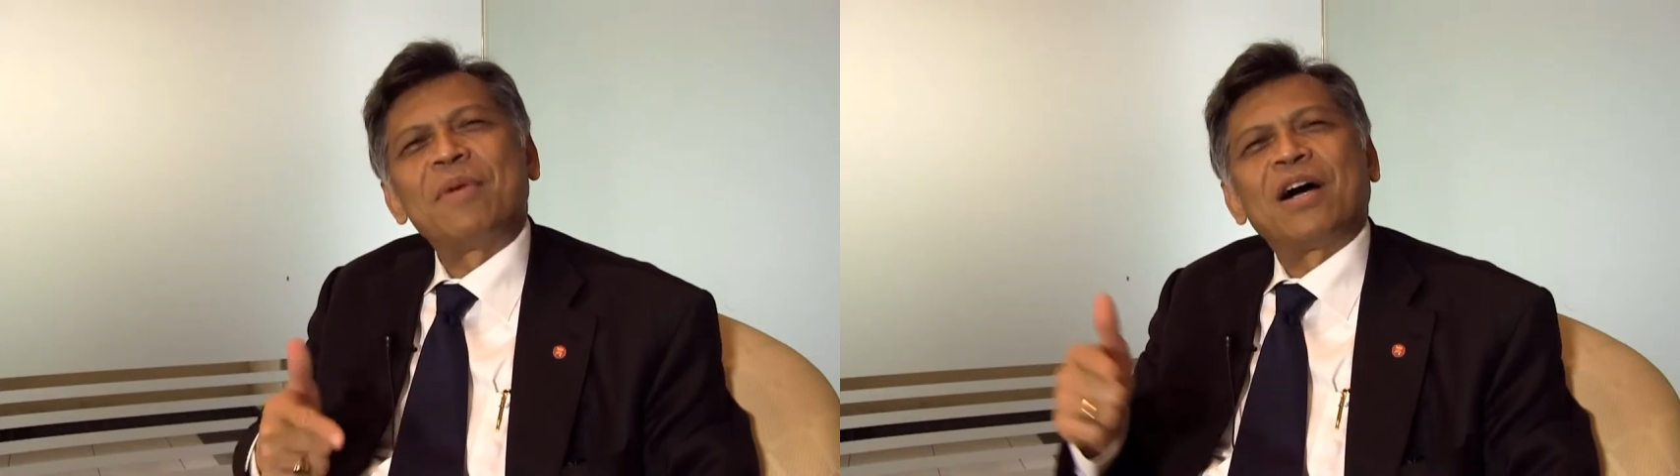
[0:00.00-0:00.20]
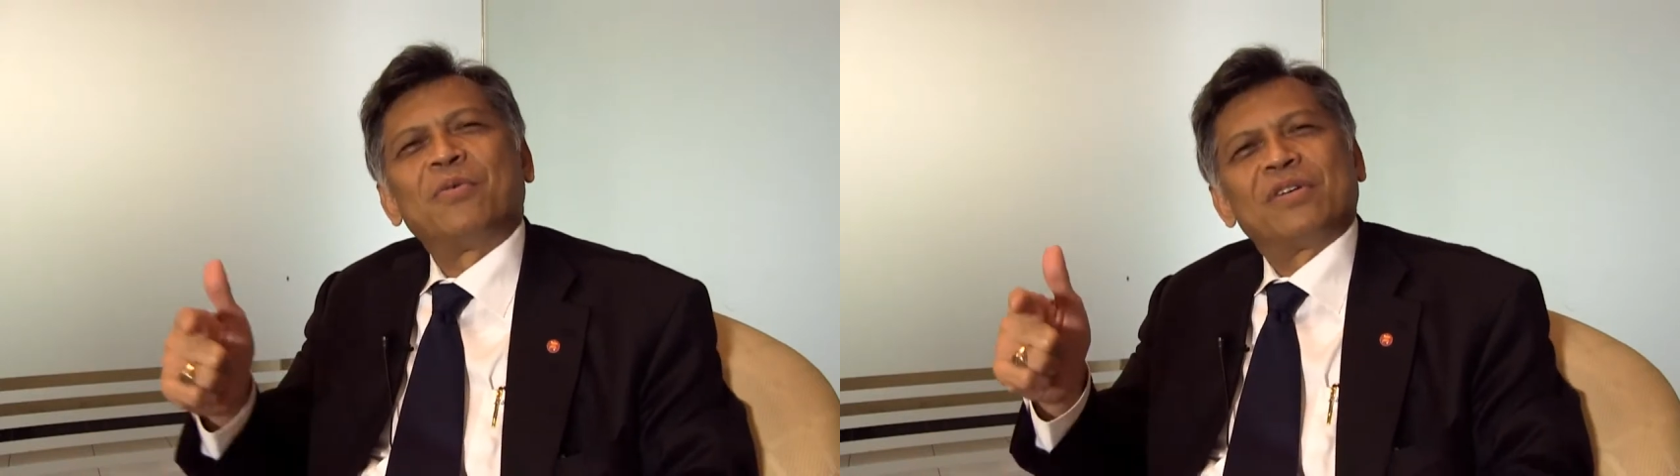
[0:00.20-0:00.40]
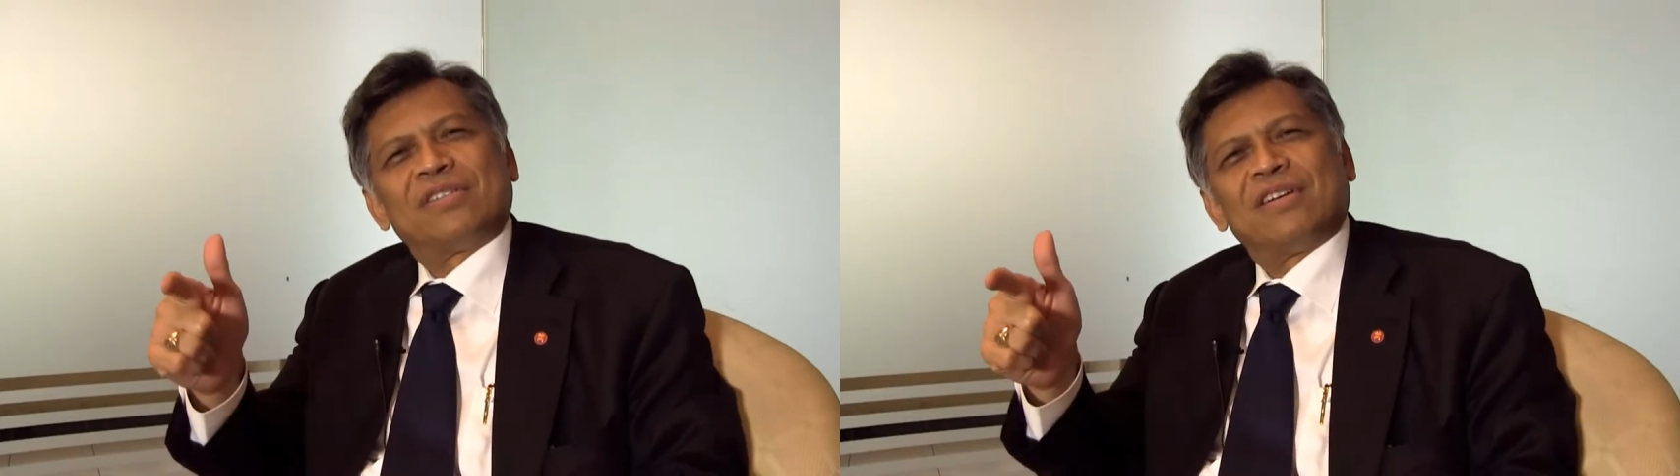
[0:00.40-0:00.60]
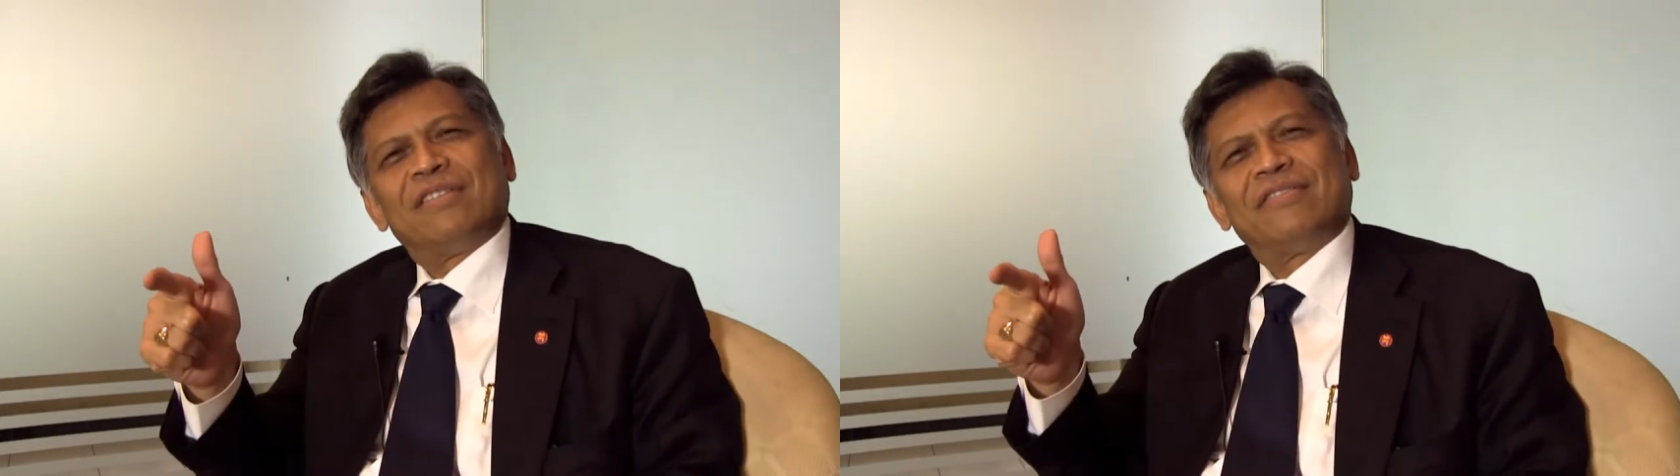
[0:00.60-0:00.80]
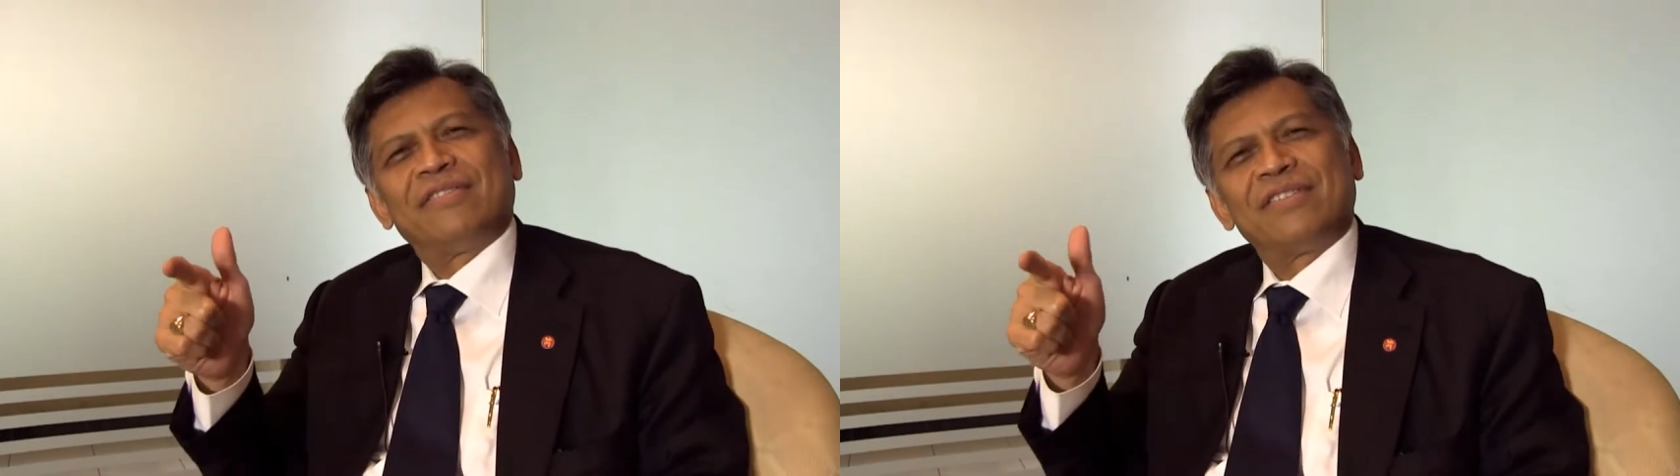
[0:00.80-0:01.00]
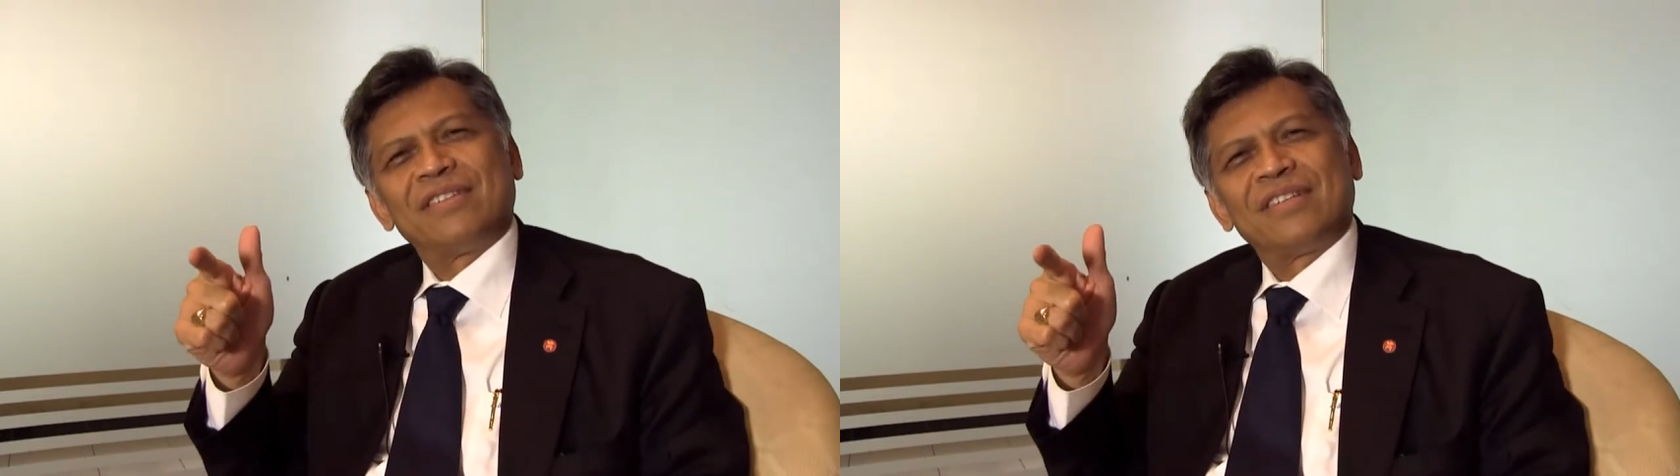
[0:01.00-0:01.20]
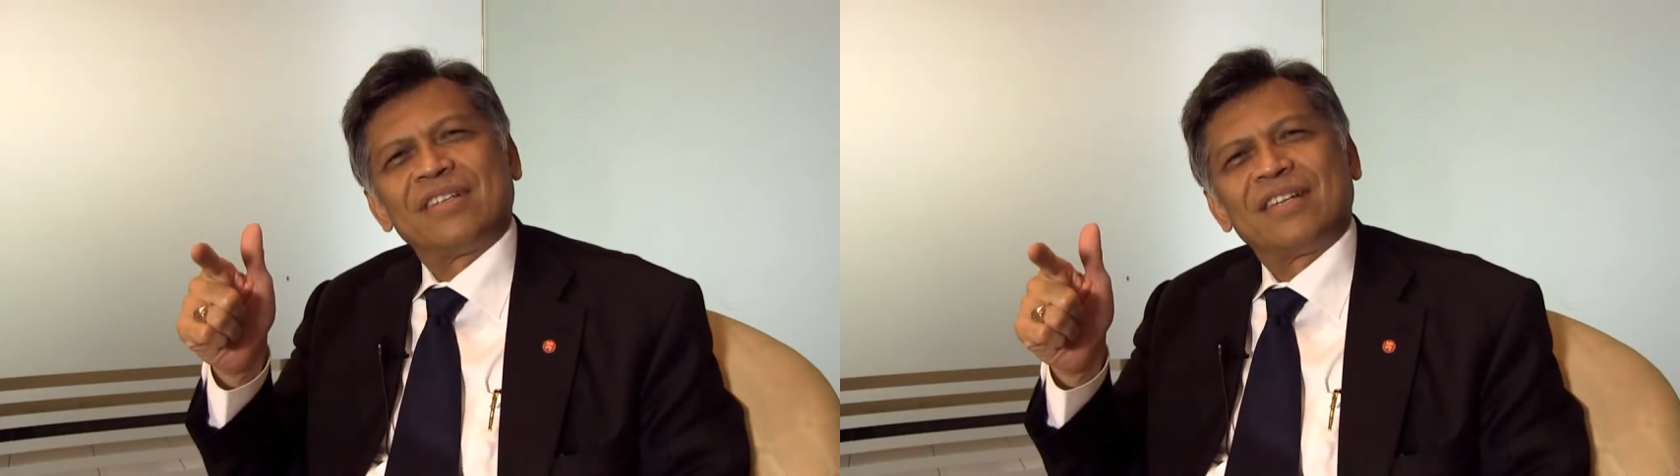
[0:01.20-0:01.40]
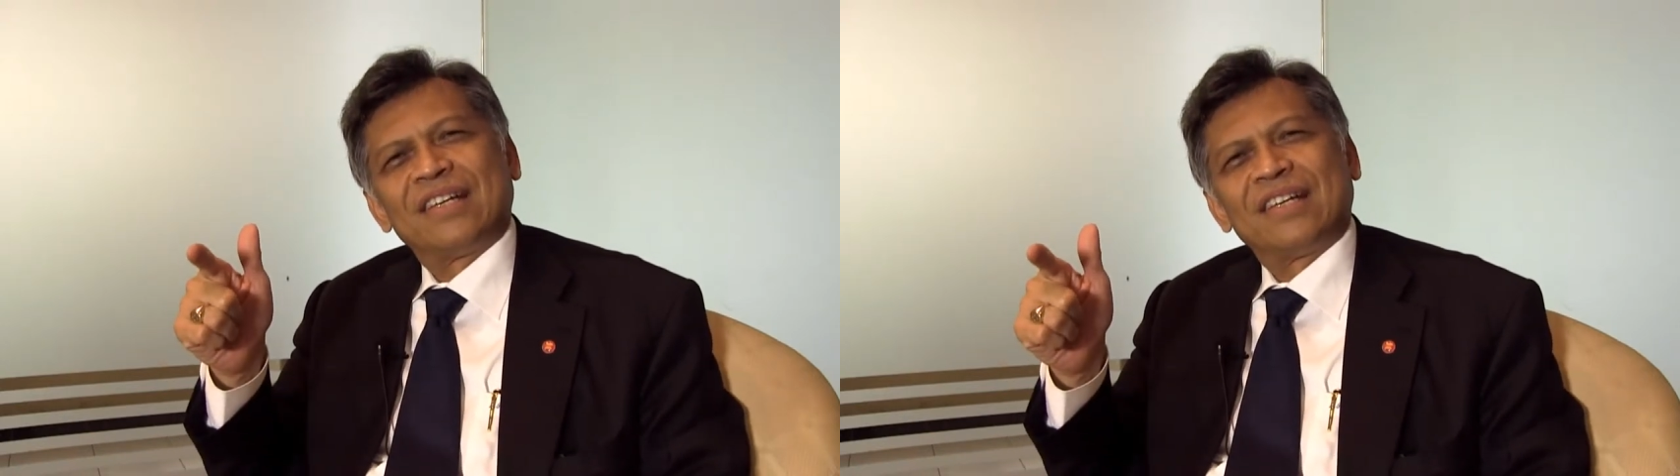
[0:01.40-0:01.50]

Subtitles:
among ourselves